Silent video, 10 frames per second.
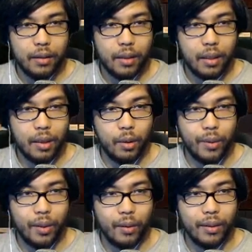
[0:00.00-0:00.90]
Alright, who are
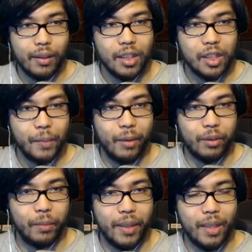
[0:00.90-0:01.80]
we going? Speak
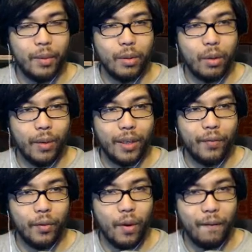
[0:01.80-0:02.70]
with me when you are ready
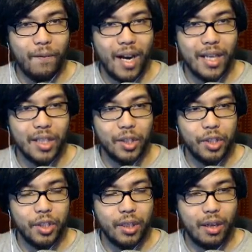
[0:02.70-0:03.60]
for your final
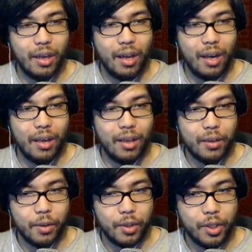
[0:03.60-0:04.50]

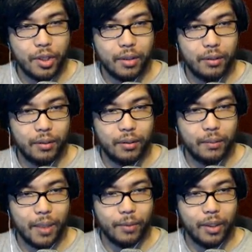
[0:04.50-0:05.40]
challenge.
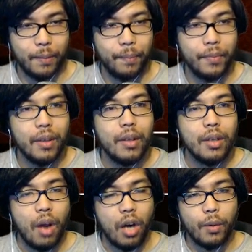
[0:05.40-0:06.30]
I'm ready.
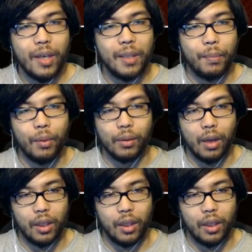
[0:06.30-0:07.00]
Are you ready to pull all